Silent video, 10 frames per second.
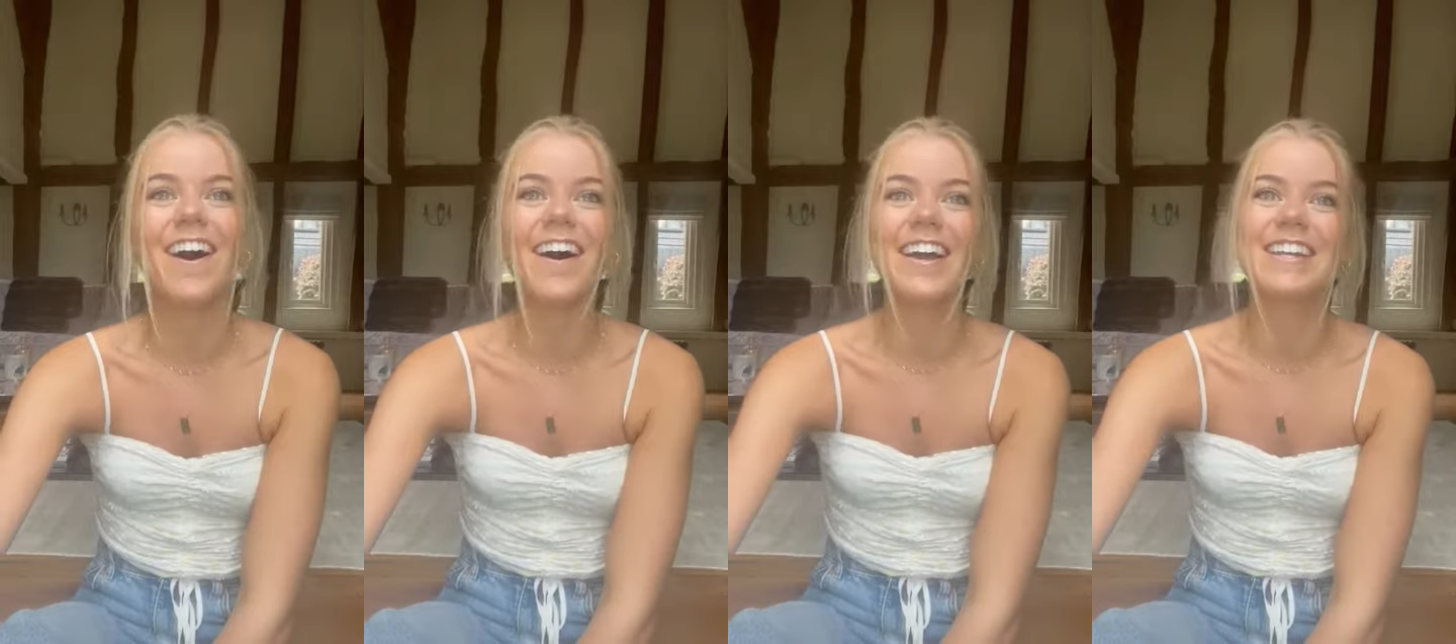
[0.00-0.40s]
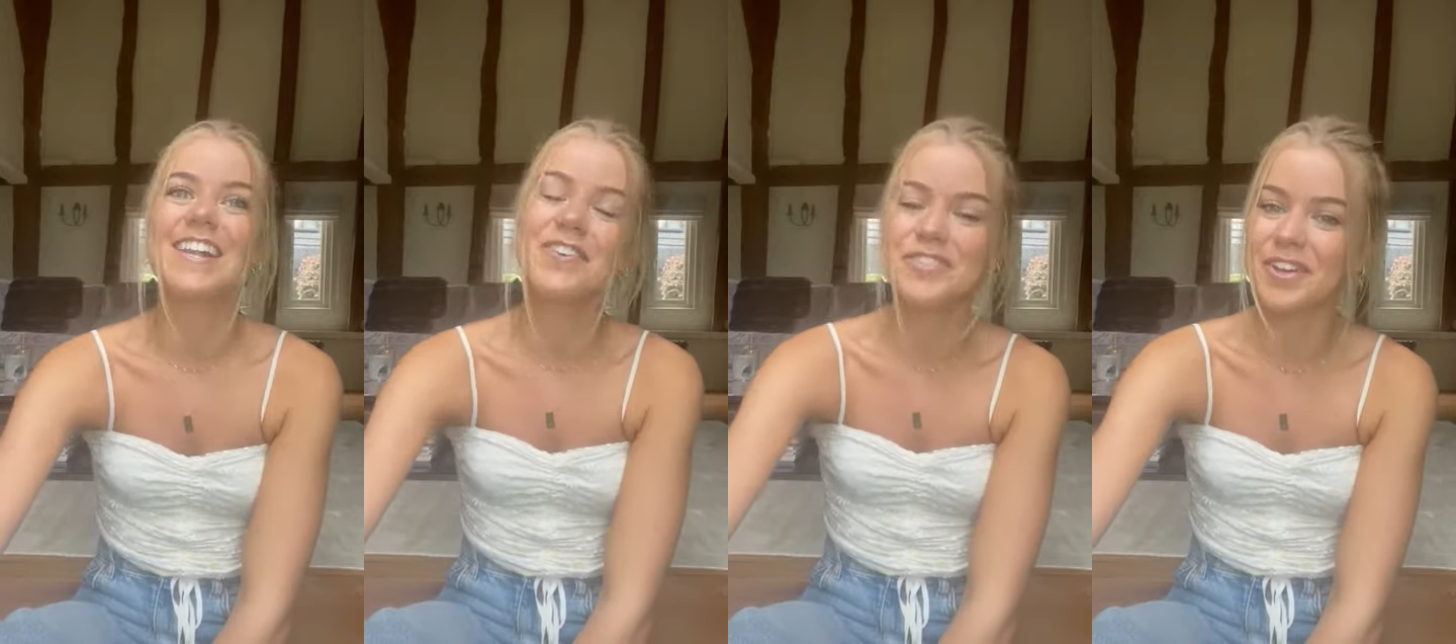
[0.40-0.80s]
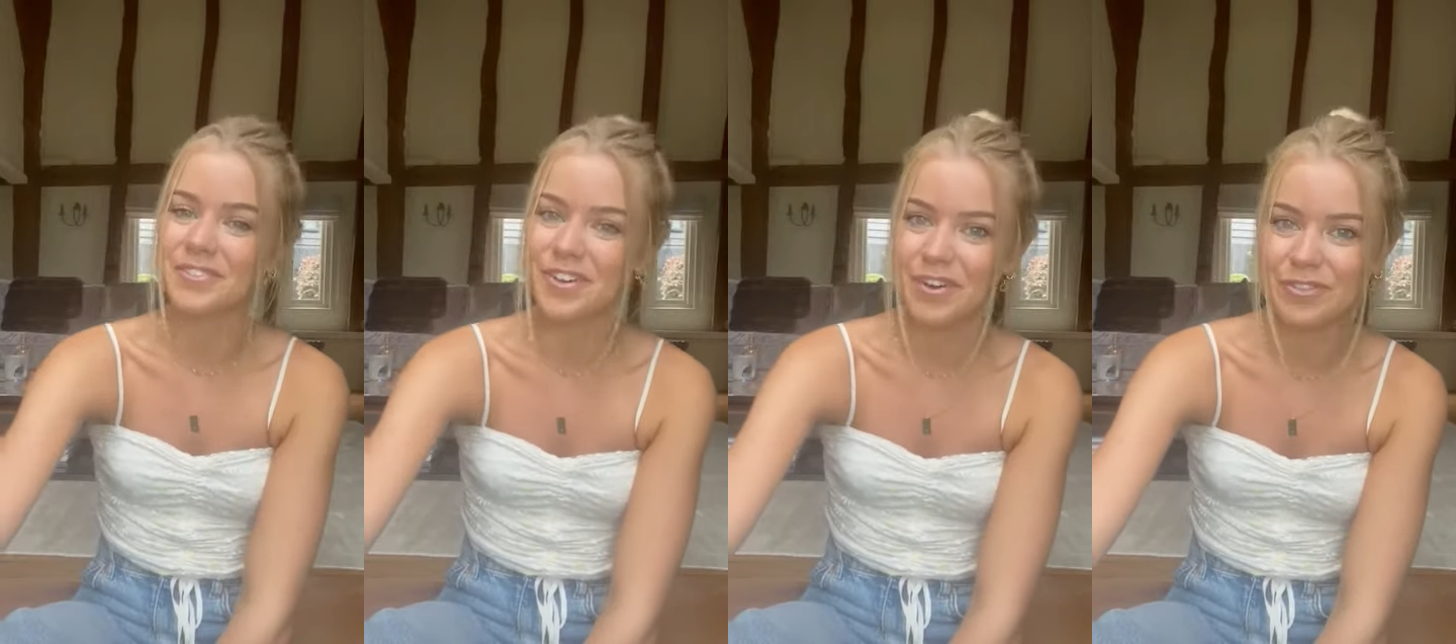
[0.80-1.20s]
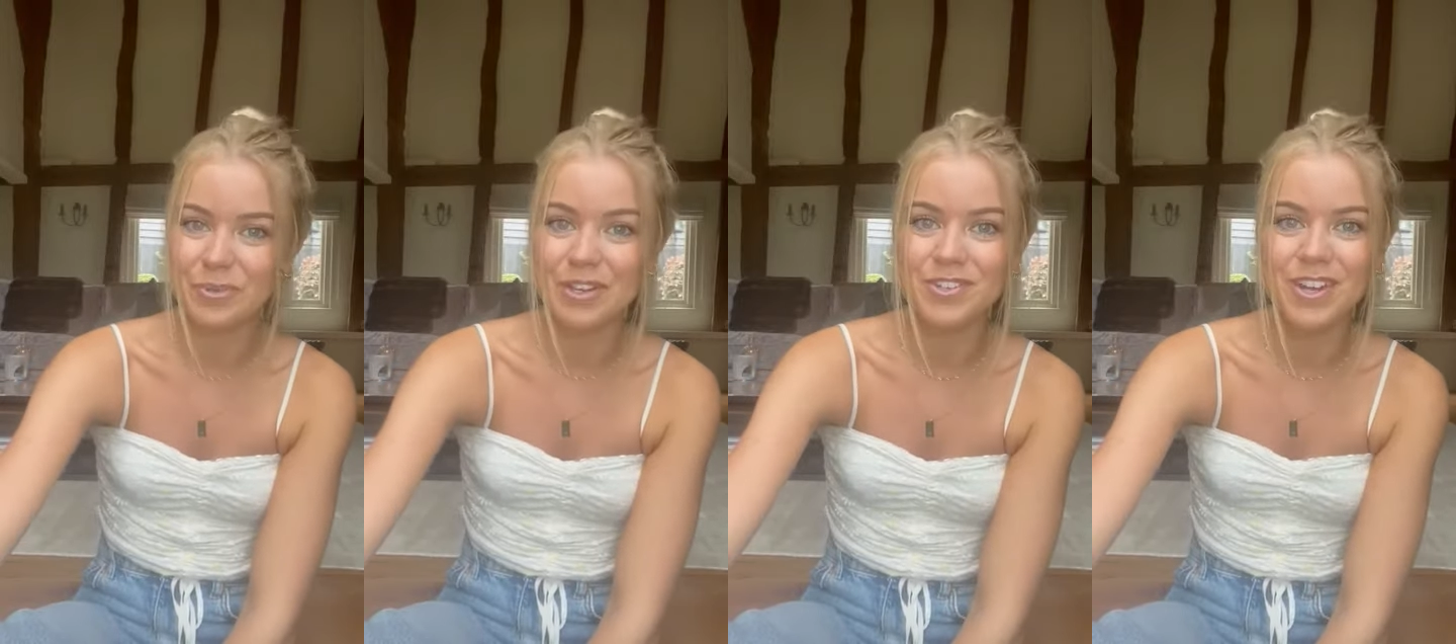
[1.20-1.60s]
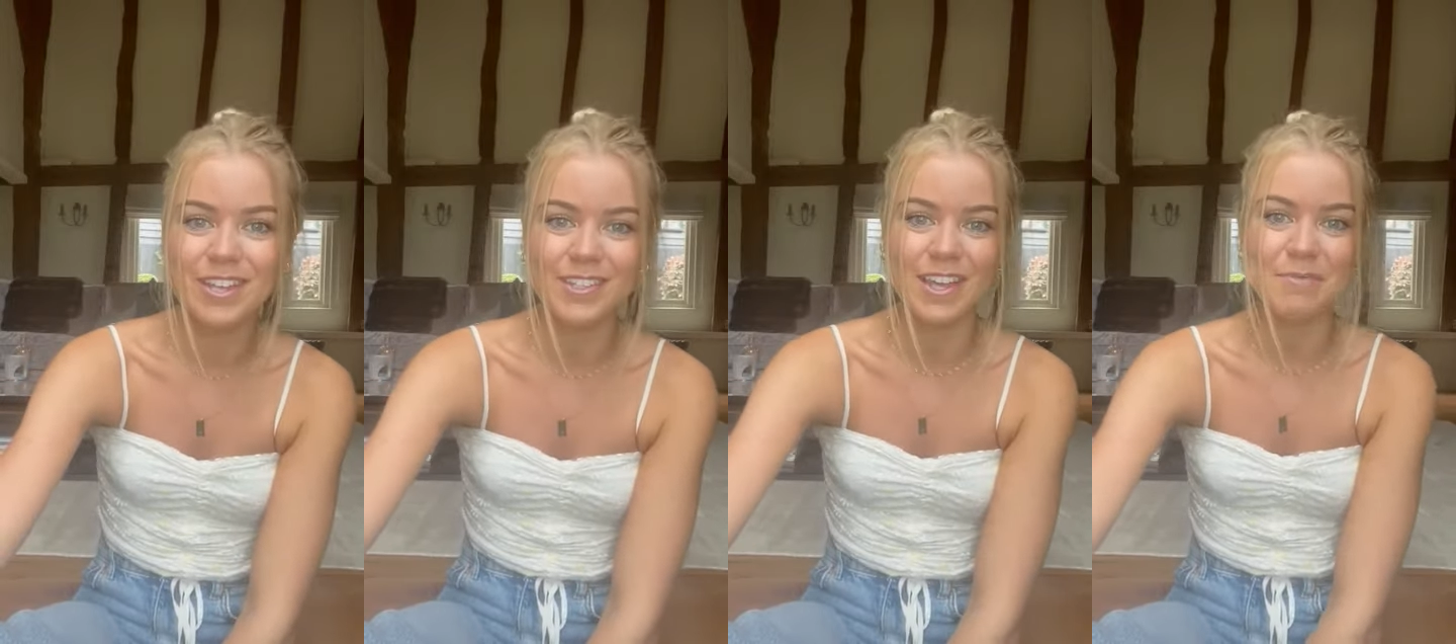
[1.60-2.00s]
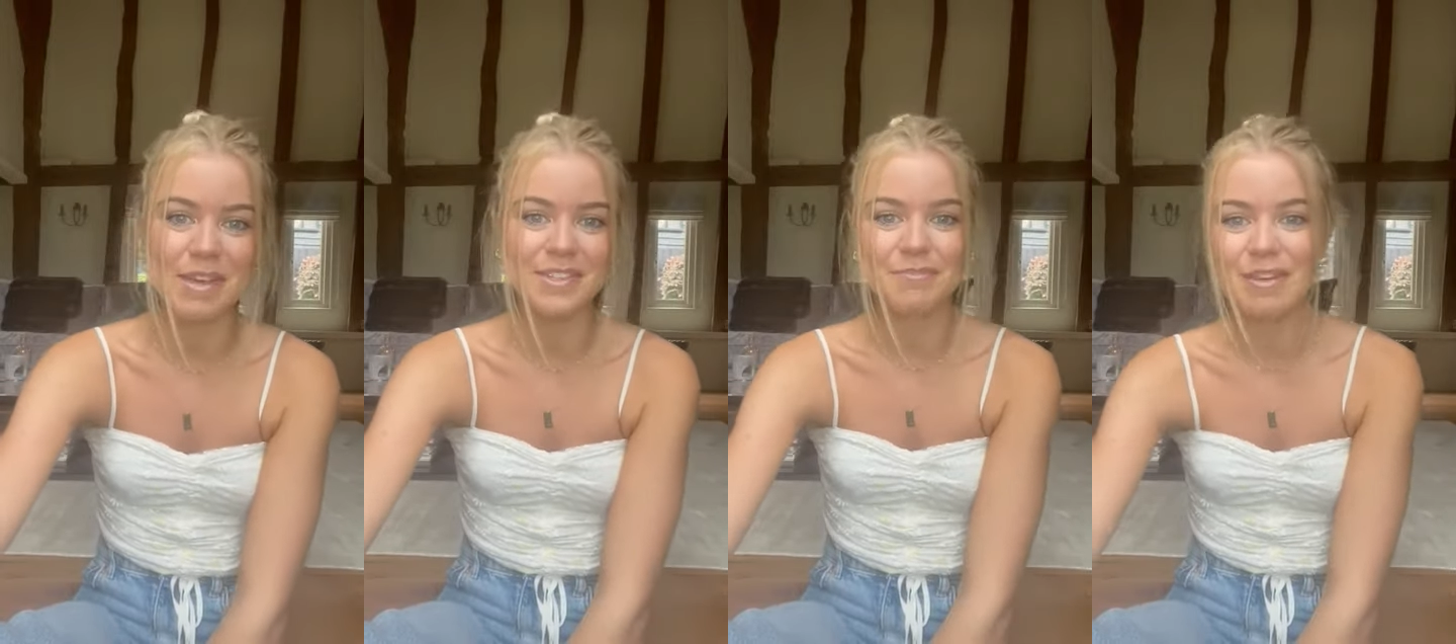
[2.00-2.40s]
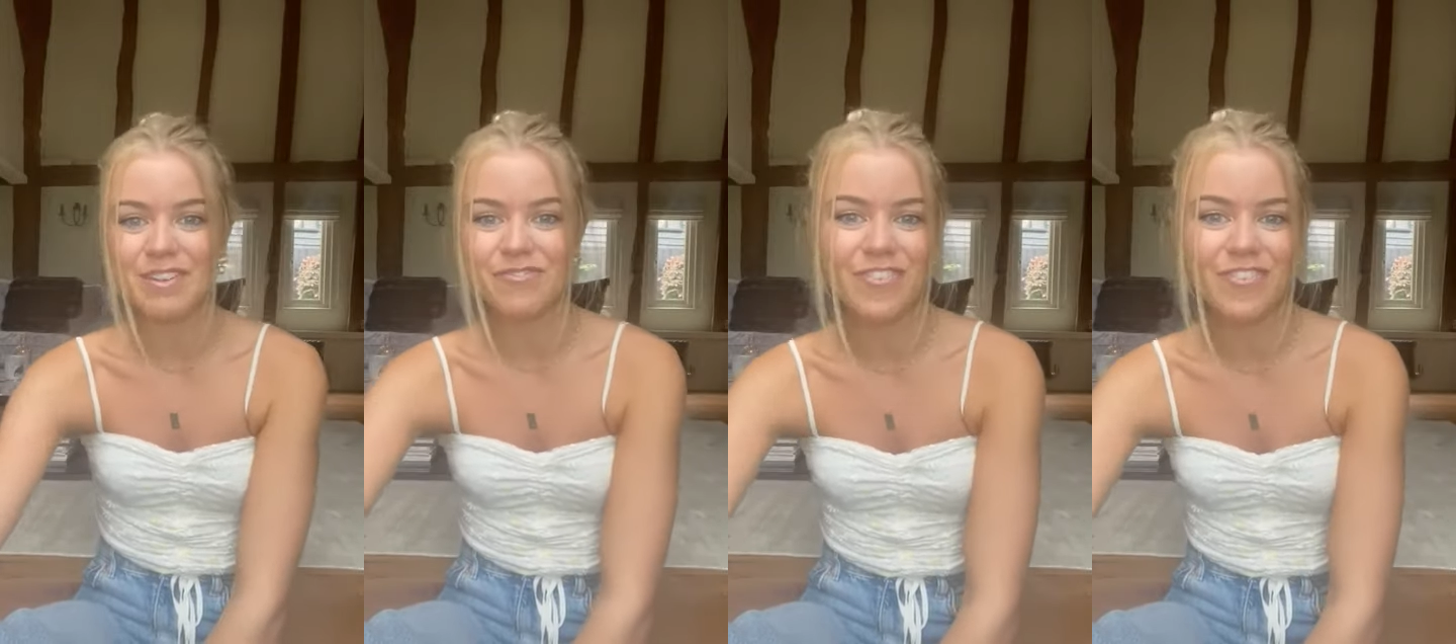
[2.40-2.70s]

i loved going for after work drinks i met some lovely